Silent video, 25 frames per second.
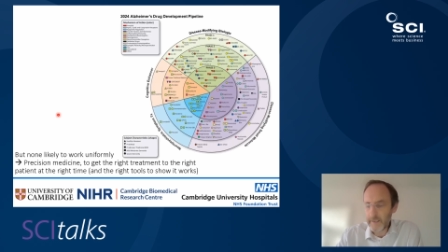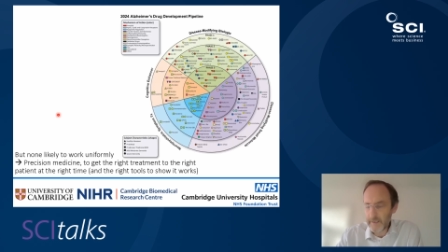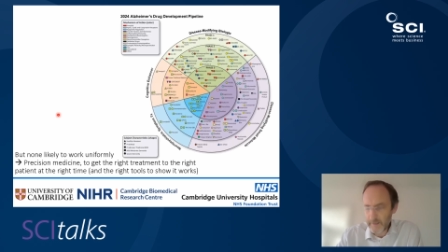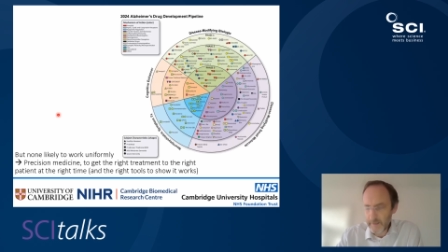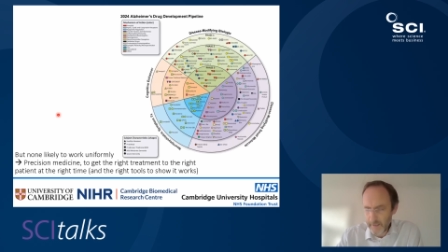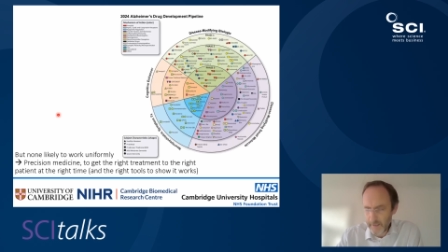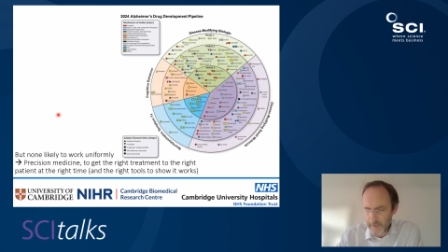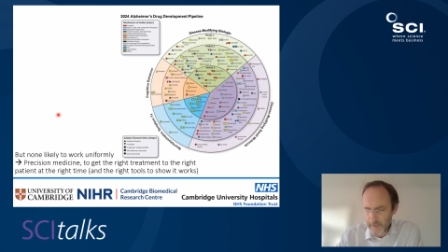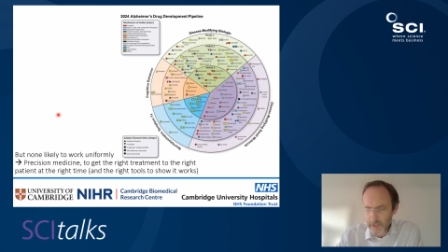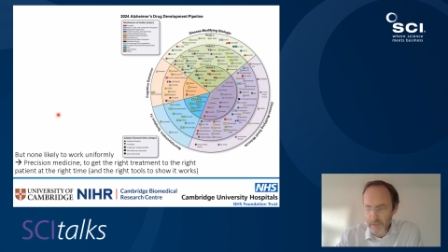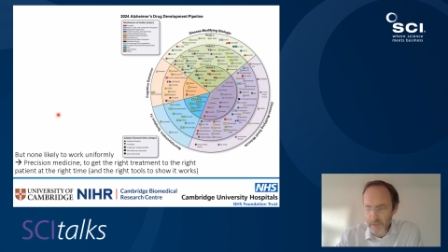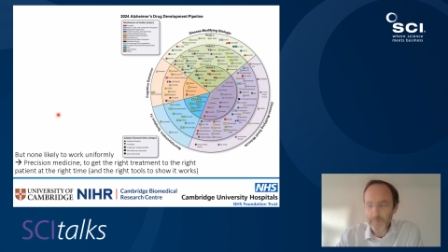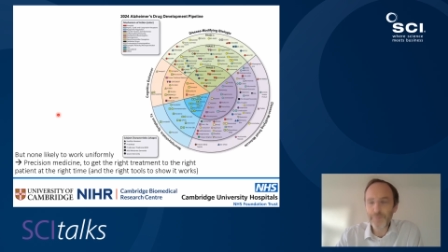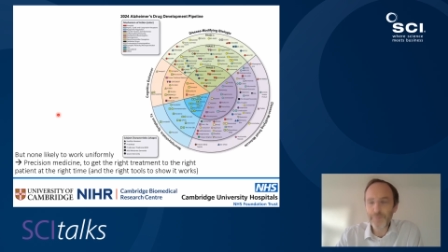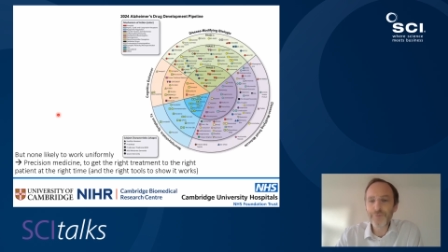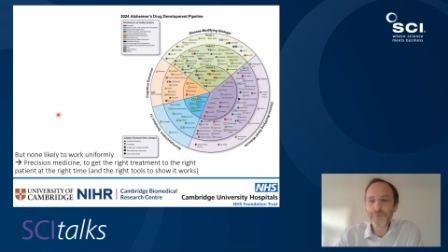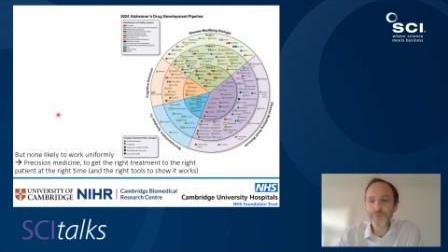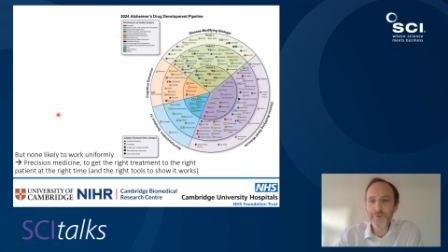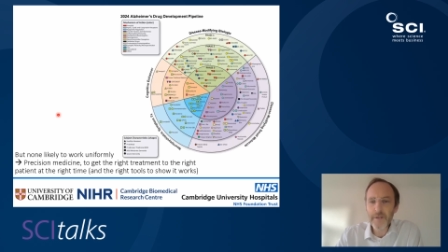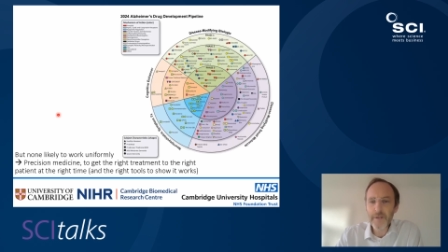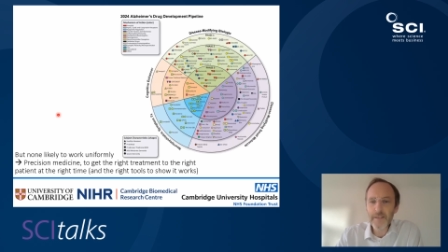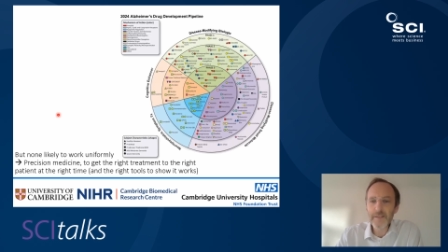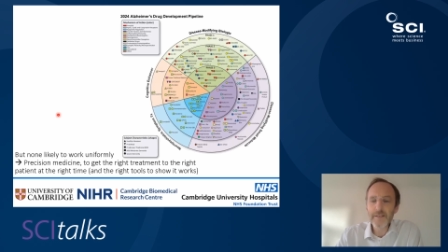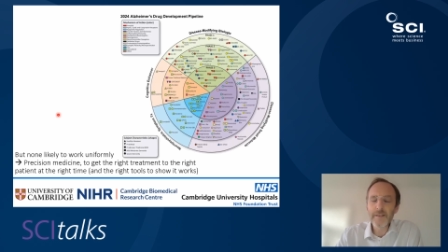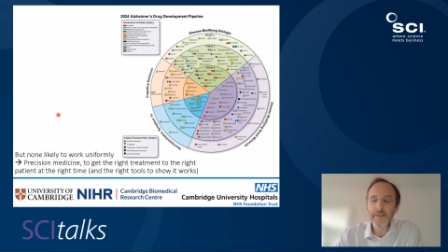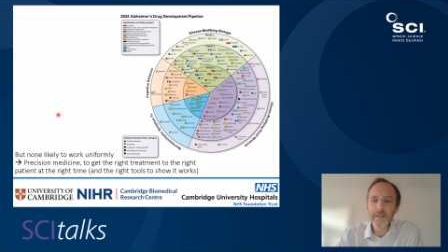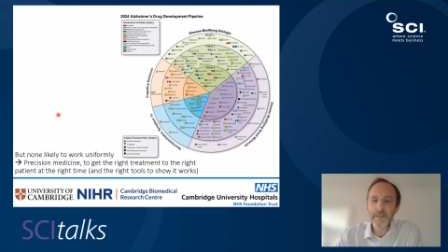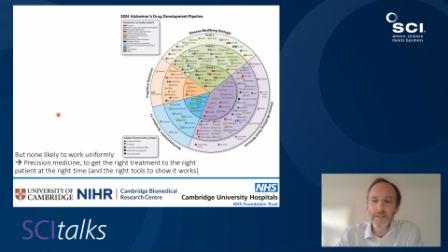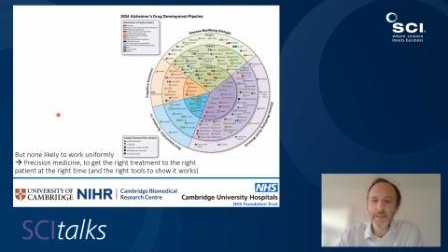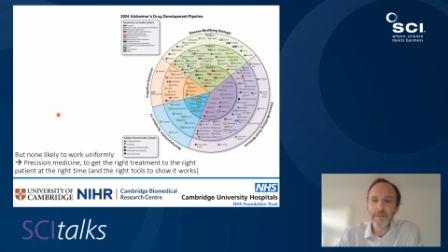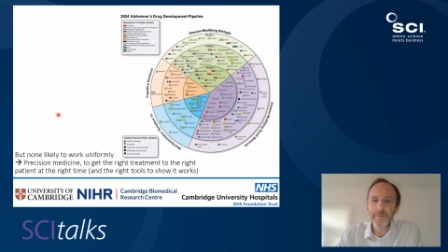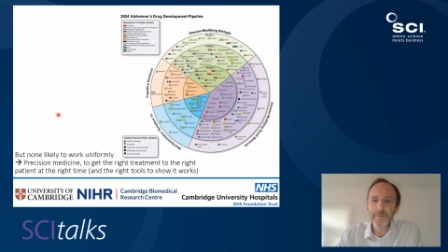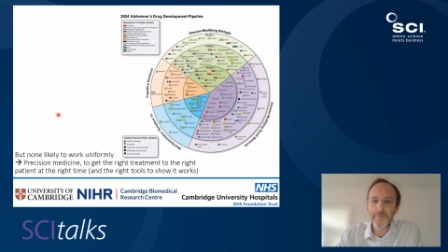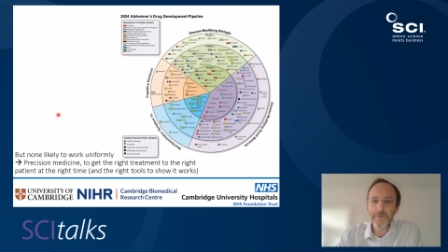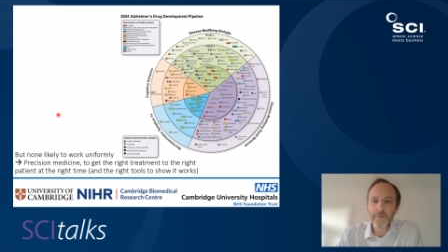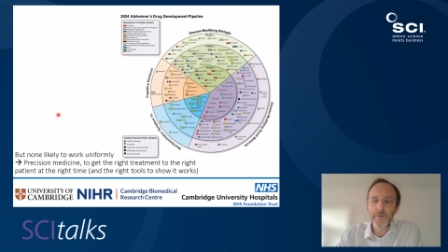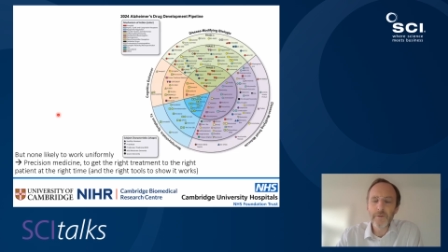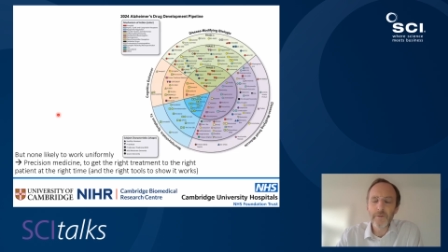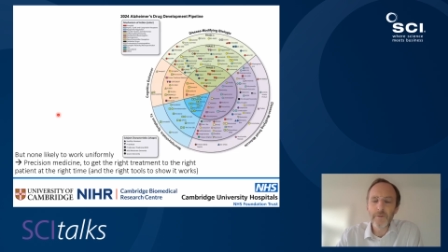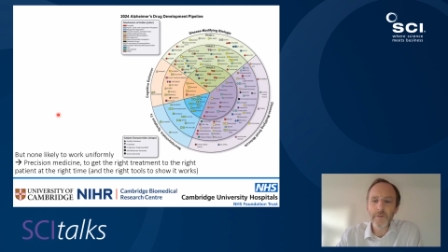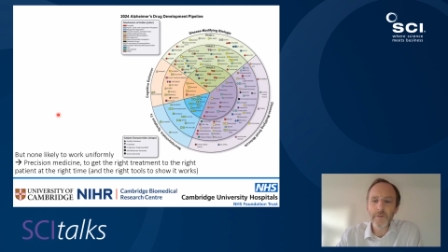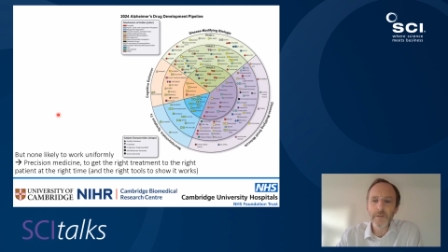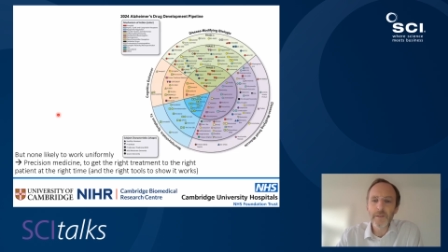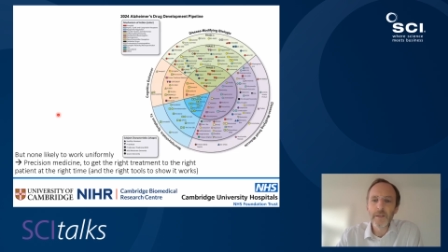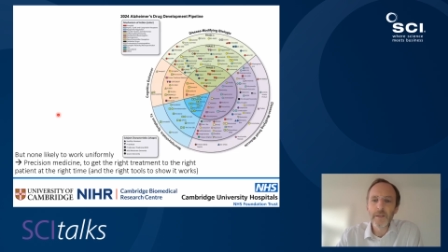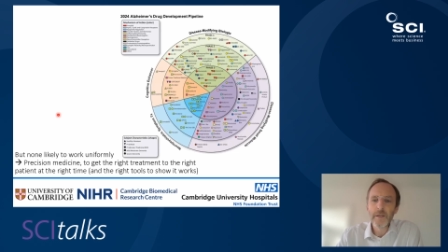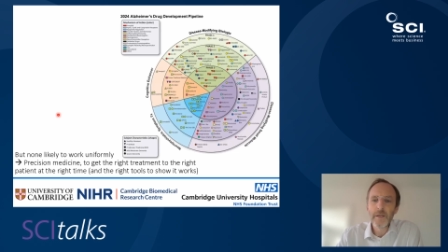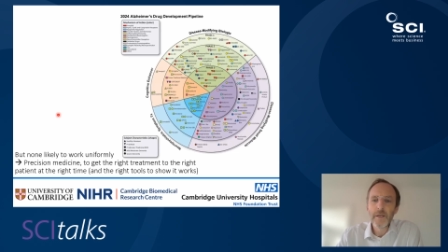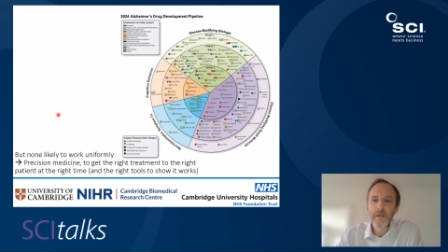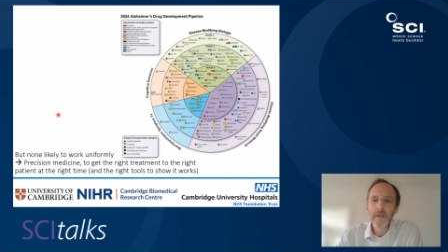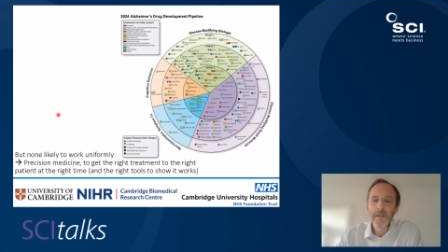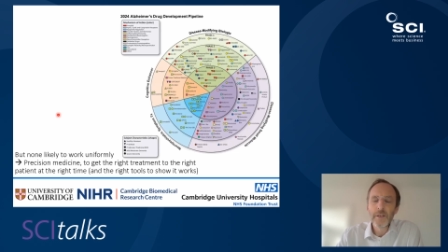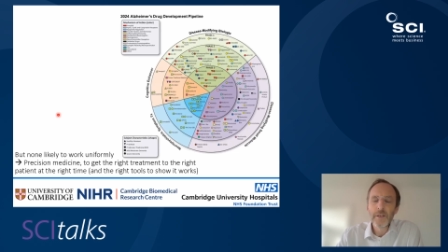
It's surprisingly difficult